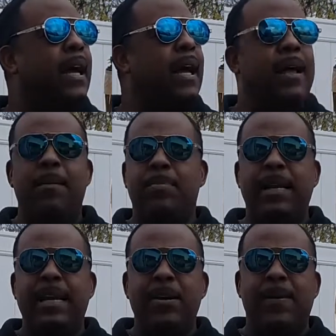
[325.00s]

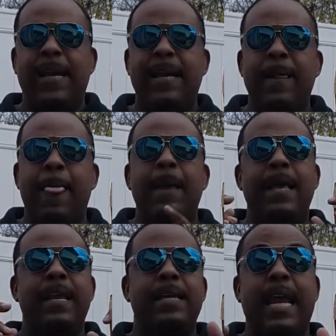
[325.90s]
But anyway,
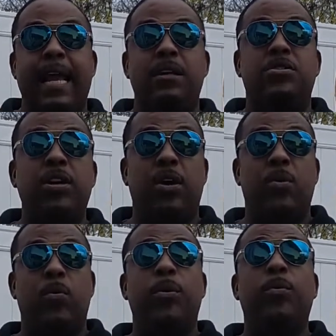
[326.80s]
yeah,
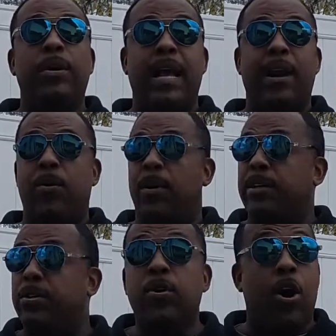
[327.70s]
so we're not
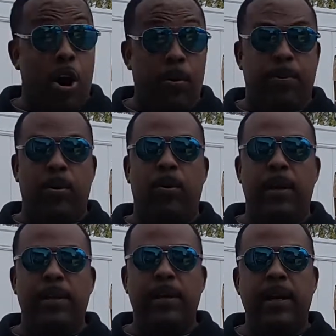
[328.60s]
going to harp
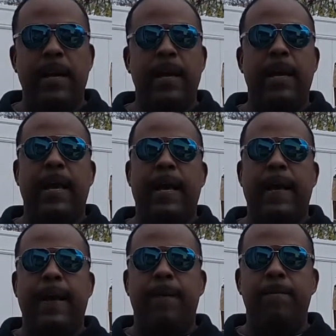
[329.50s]
on
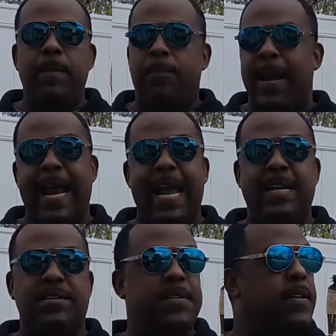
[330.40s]

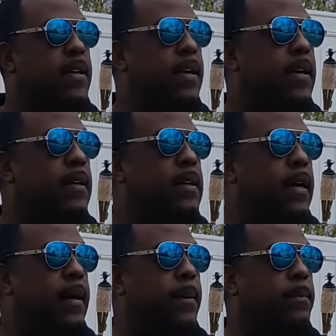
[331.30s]
past
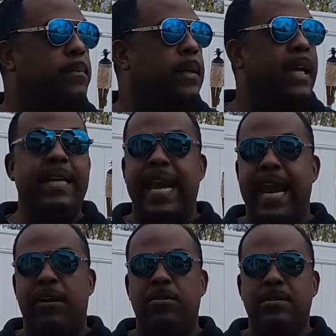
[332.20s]

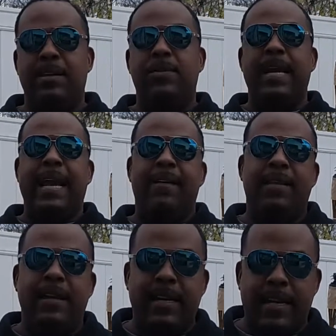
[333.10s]
encounters that we have
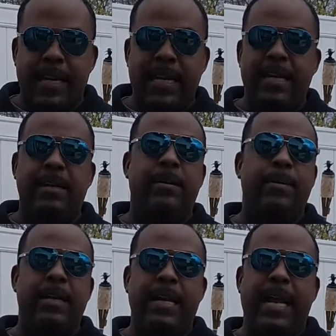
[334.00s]
that ended
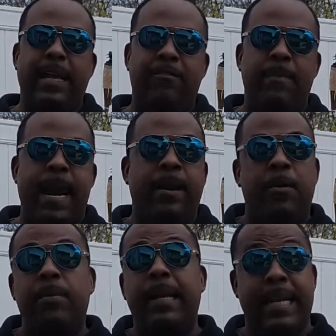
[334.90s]
up in a negative
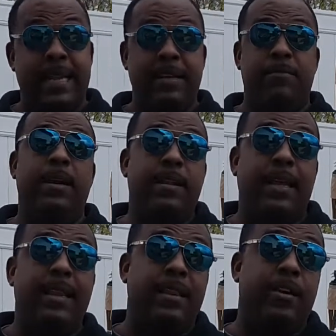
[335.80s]
manner. But in the event
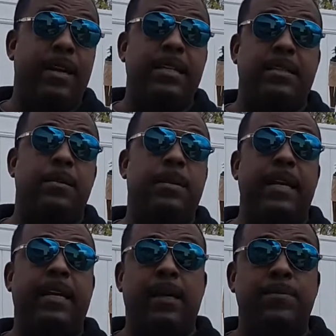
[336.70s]
that there is something
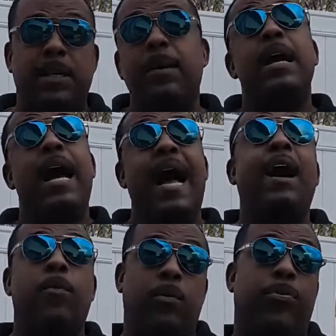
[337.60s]
that comes up,
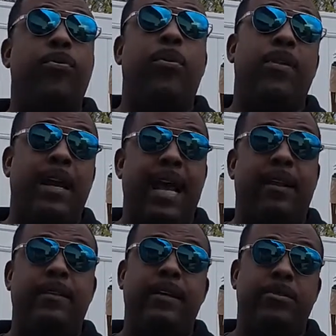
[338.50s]
I will throw that
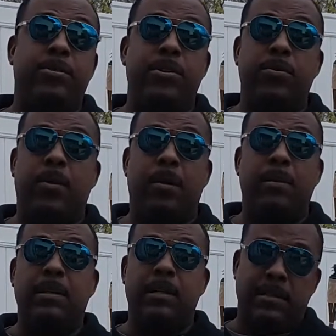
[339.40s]
out there to you all
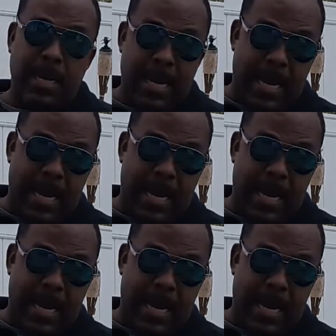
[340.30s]
because,